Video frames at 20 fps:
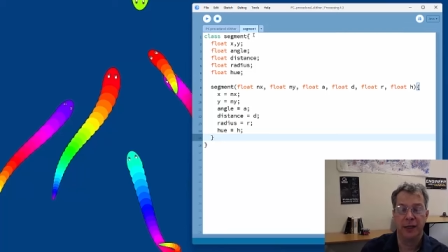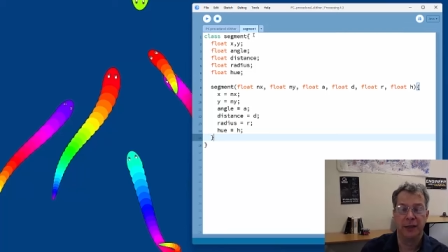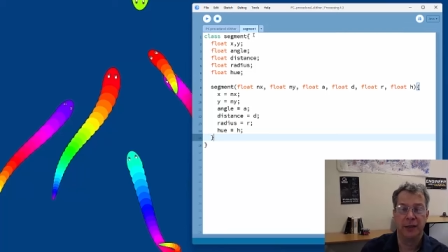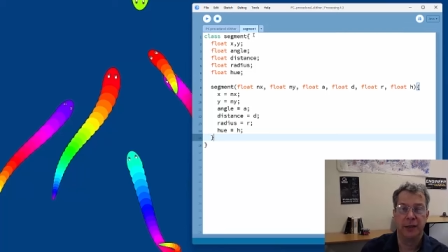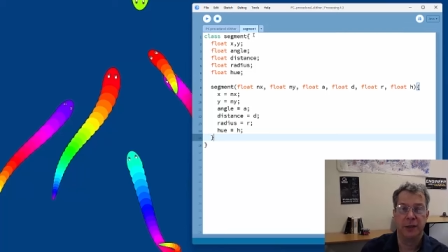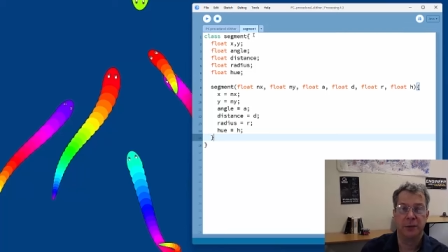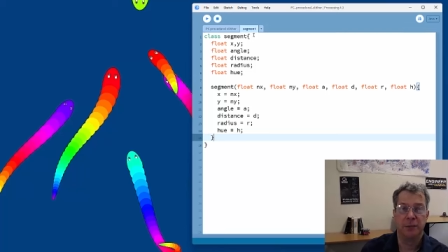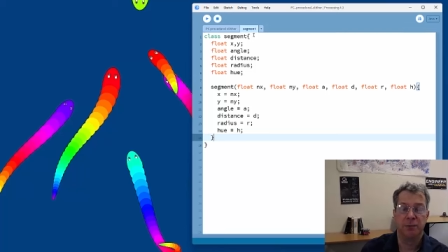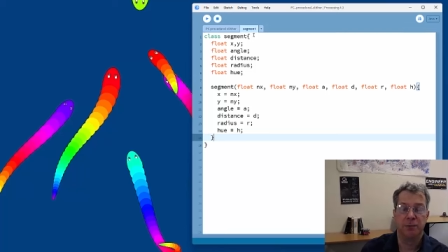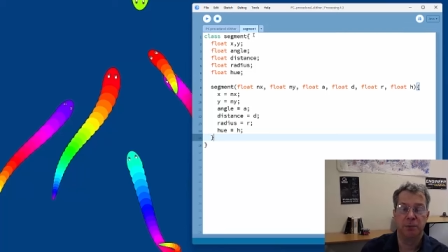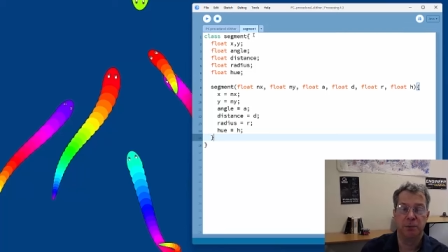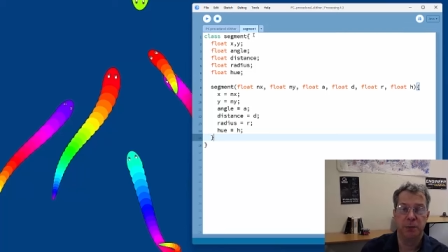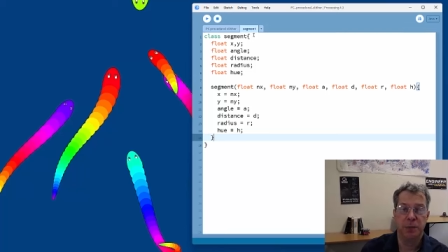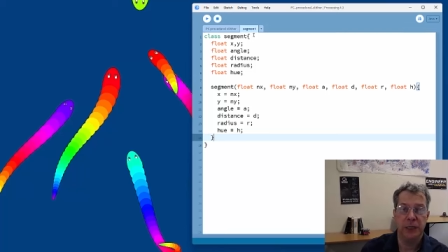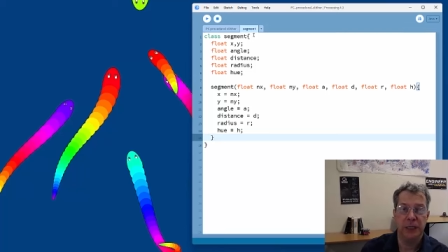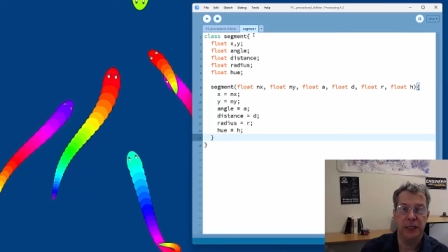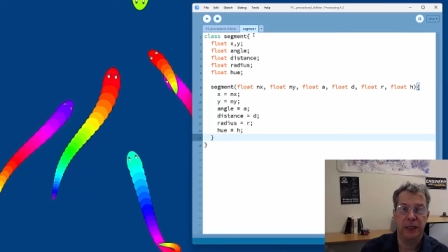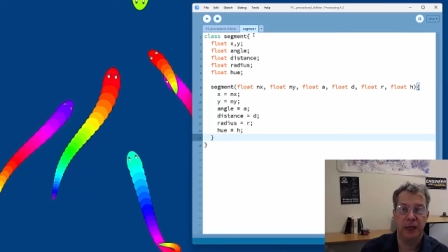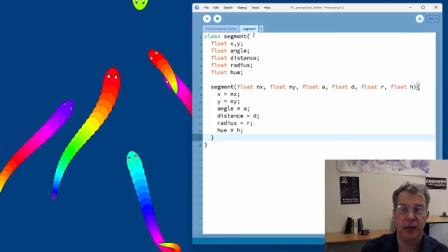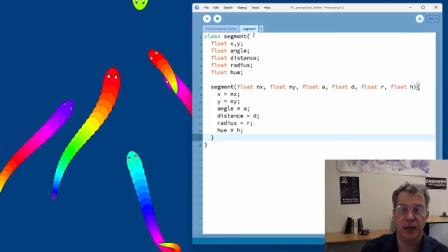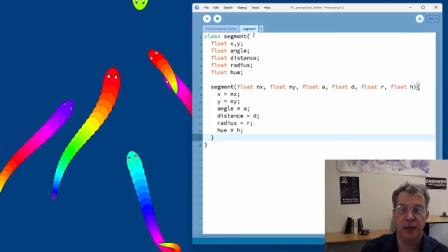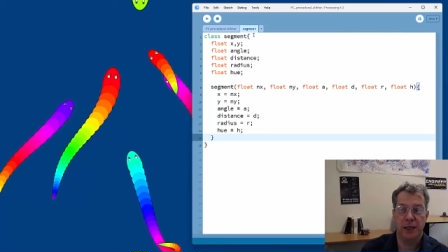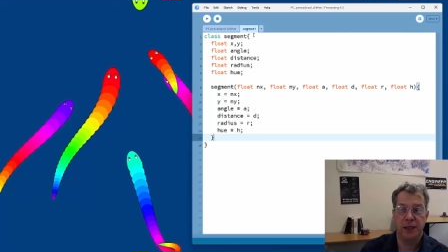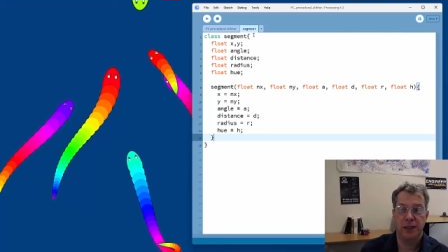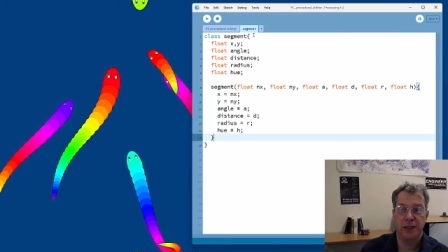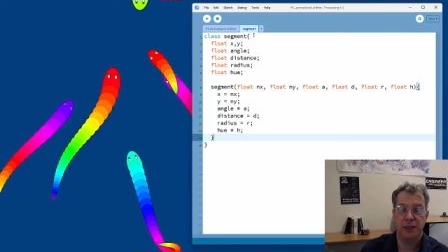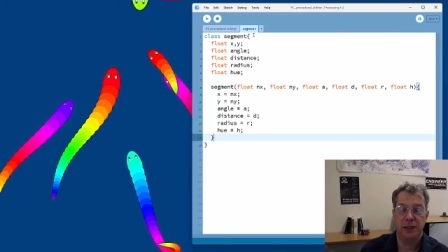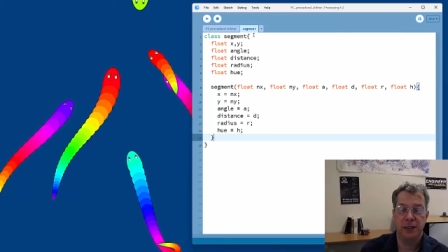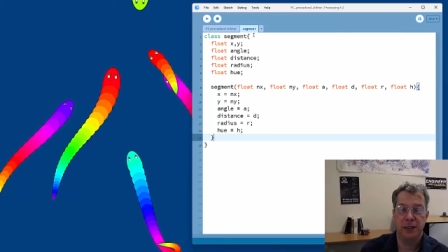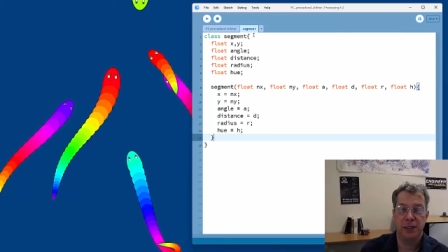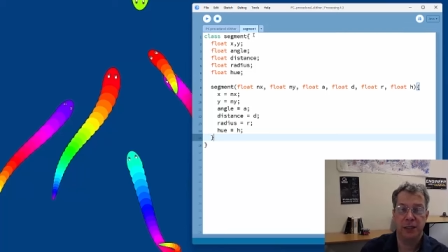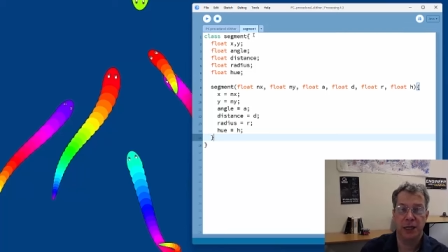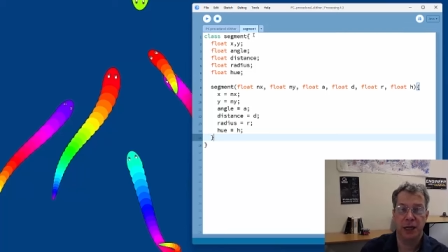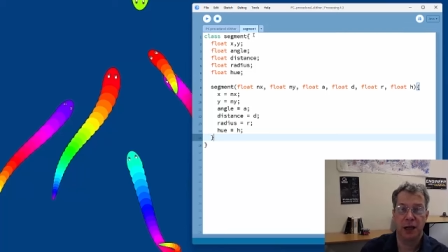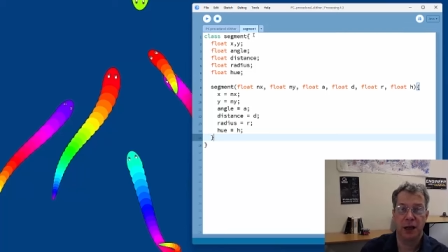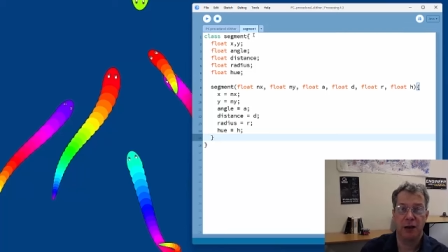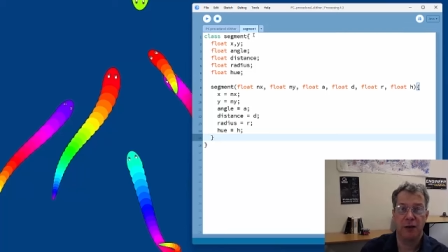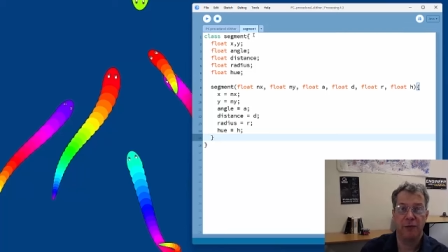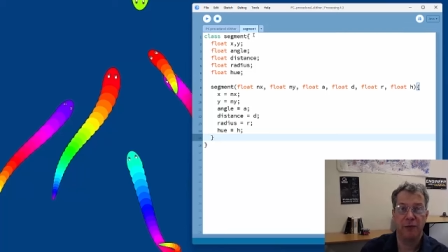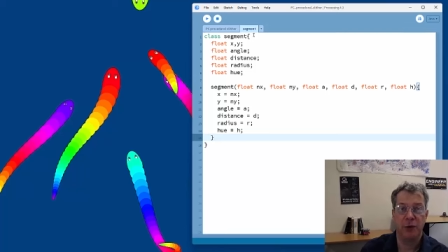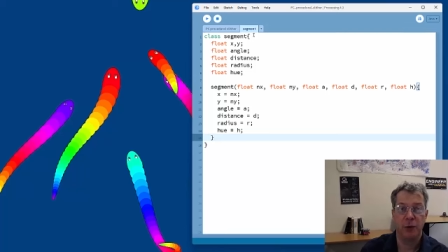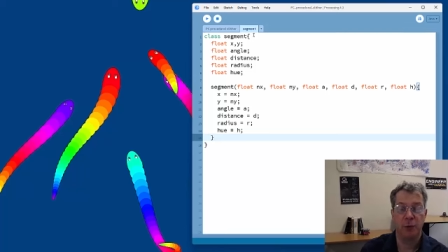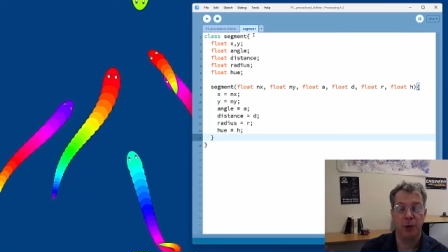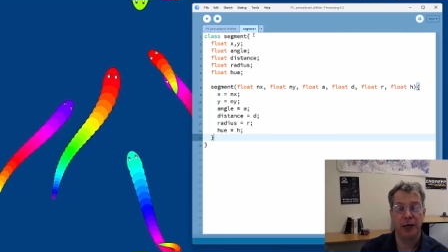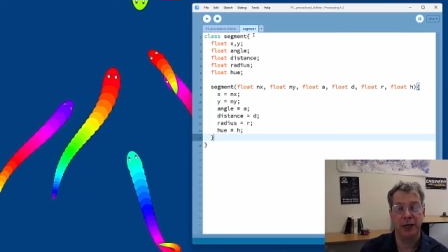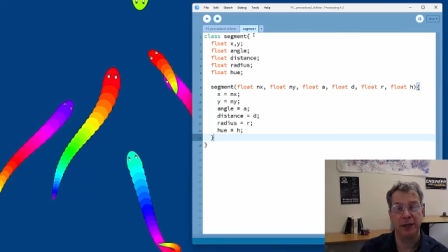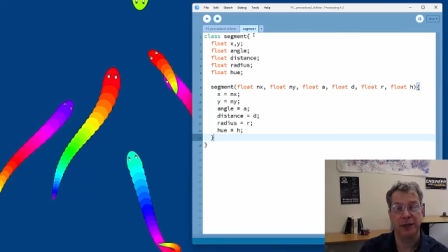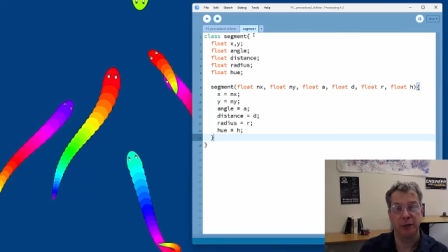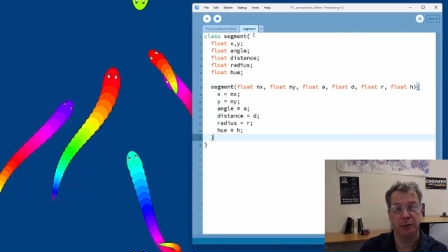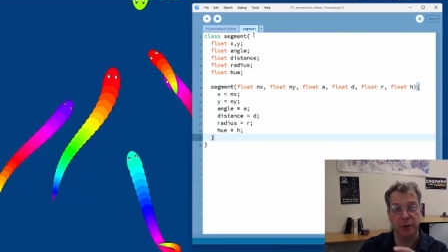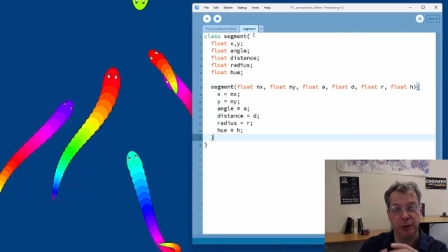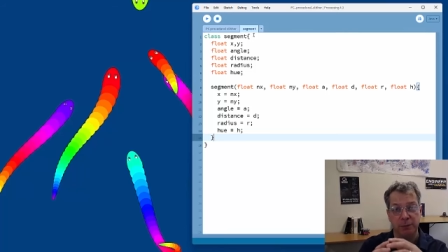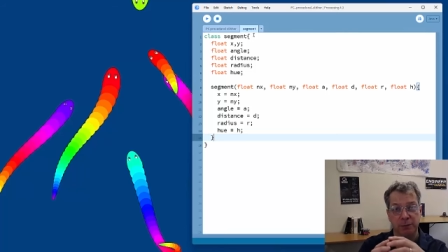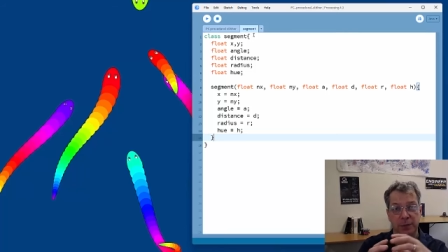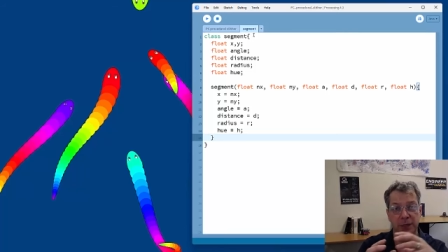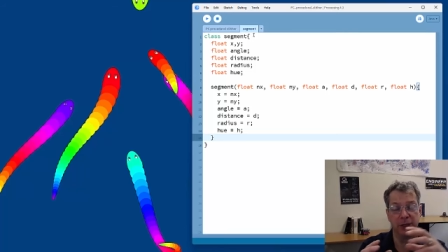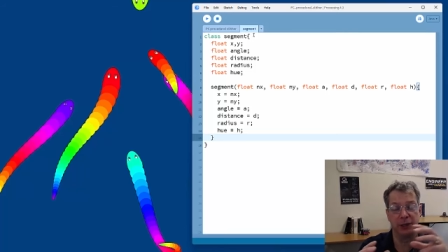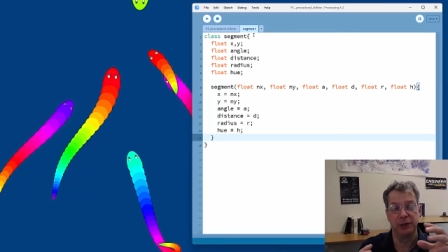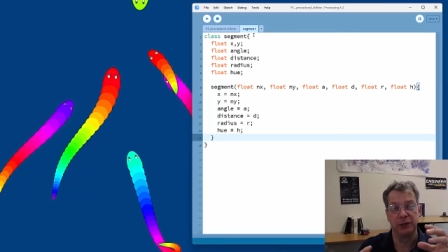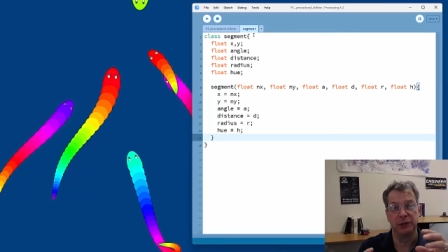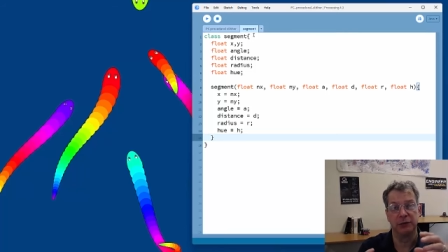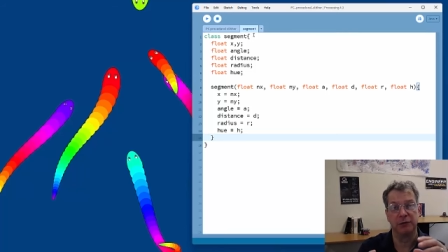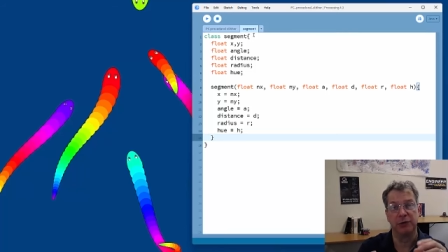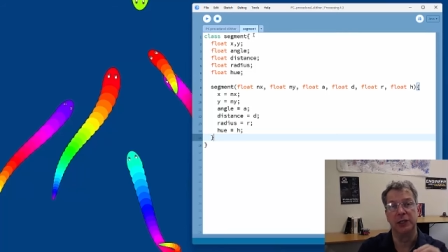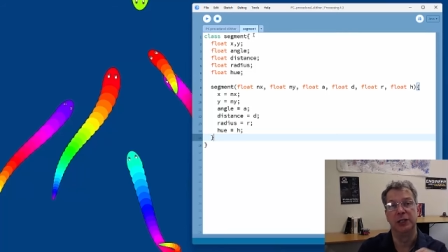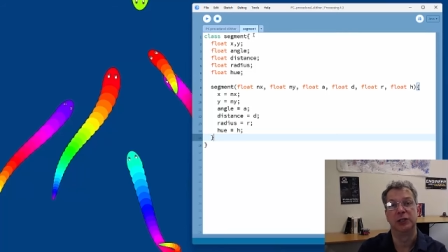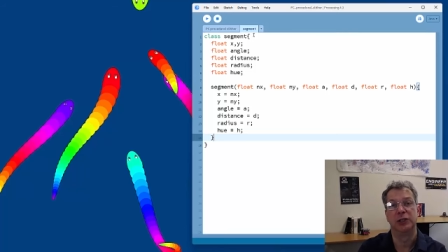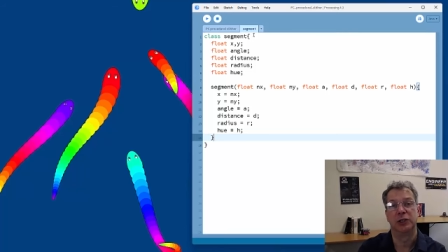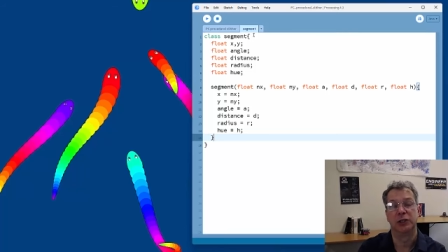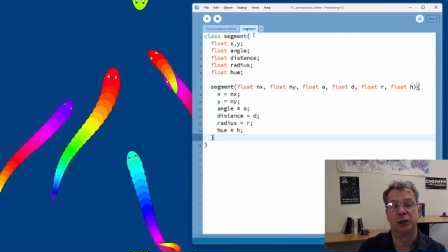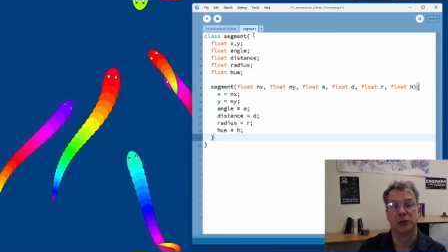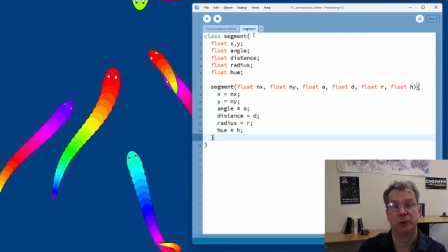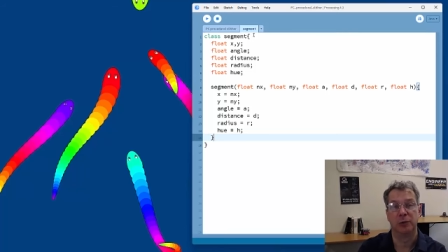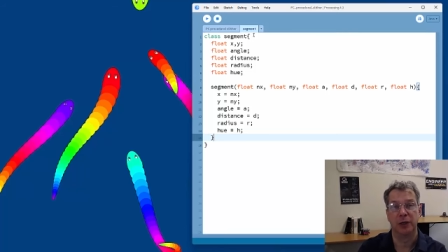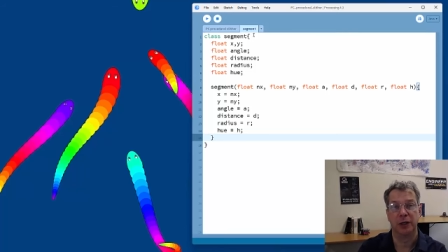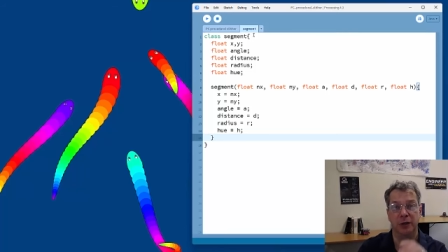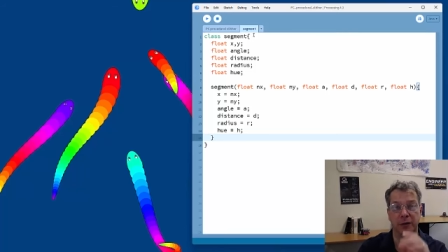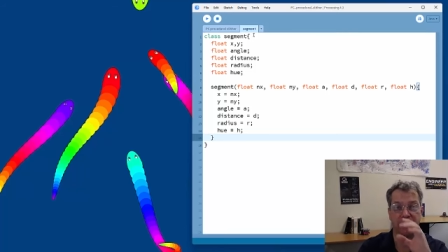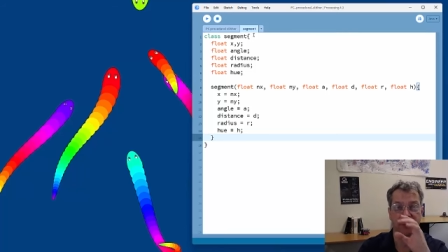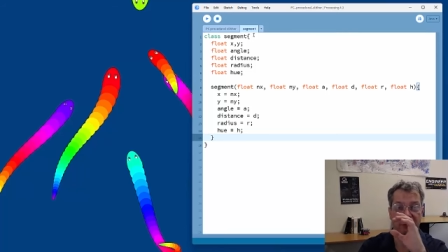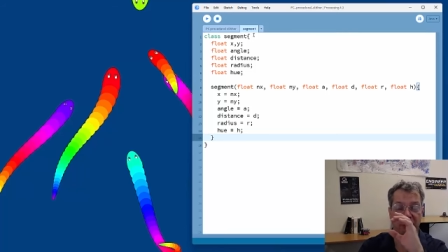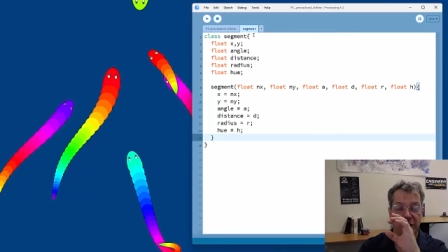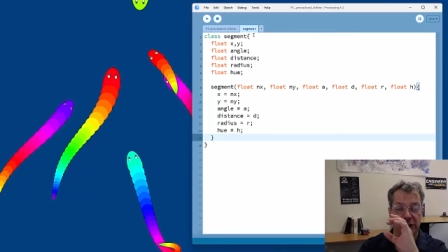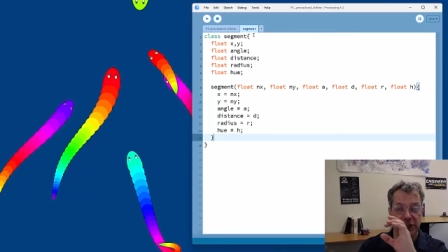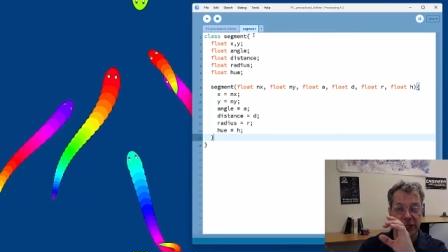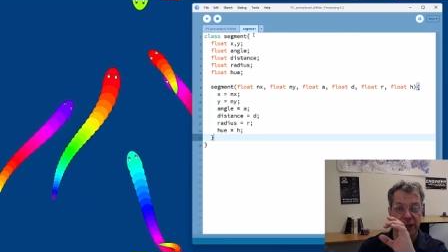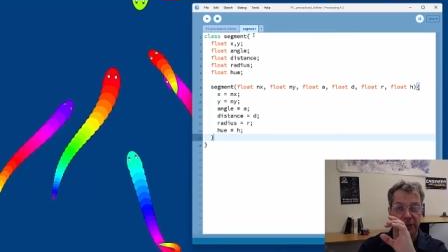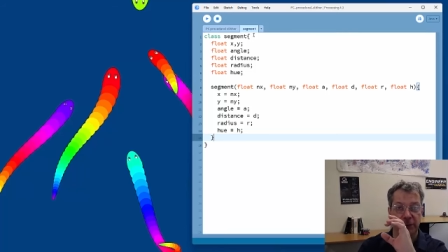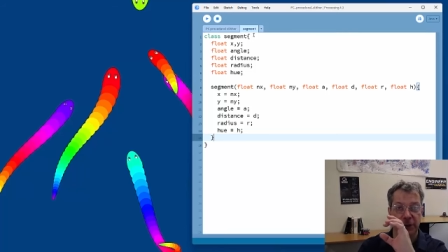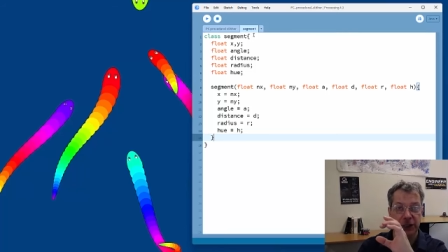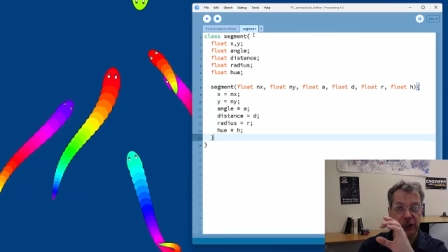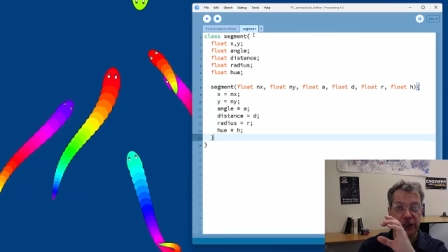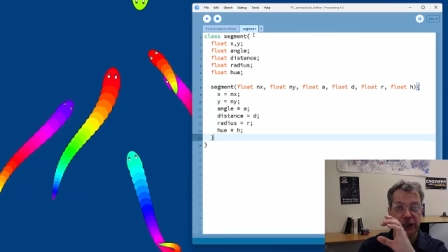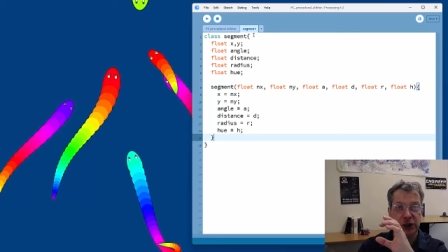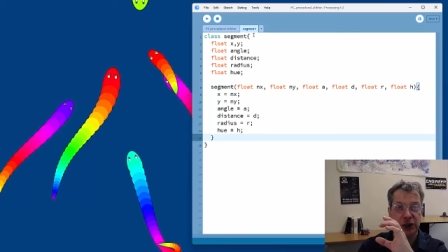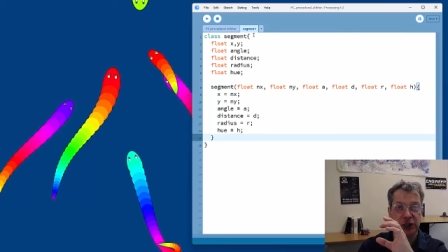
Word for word: And because of the way that we build a creature where, for example,